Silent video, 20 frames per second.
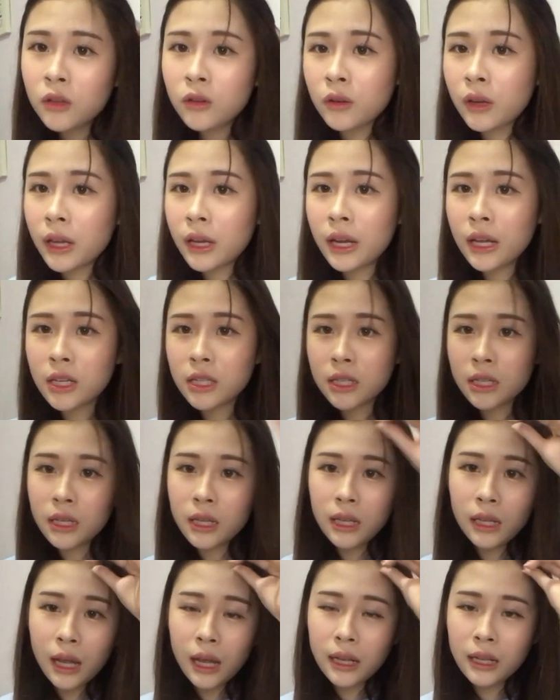you can
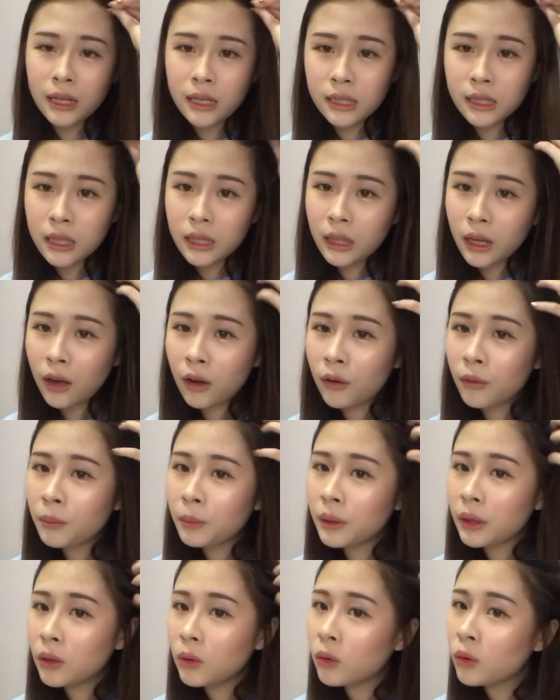actually like list it down
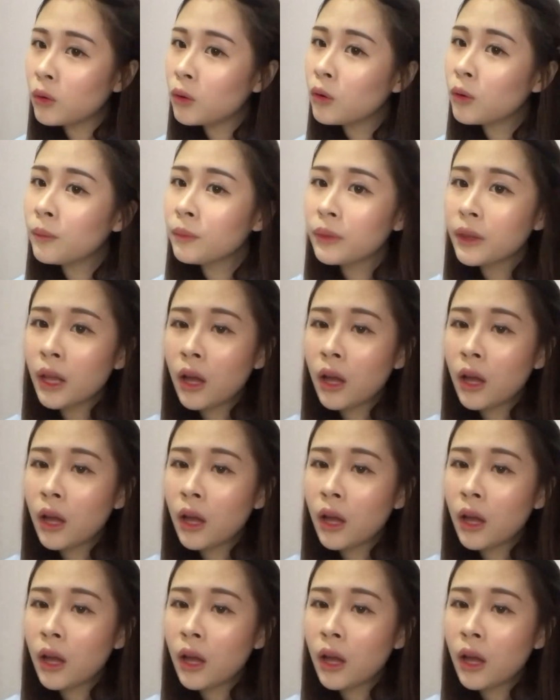below.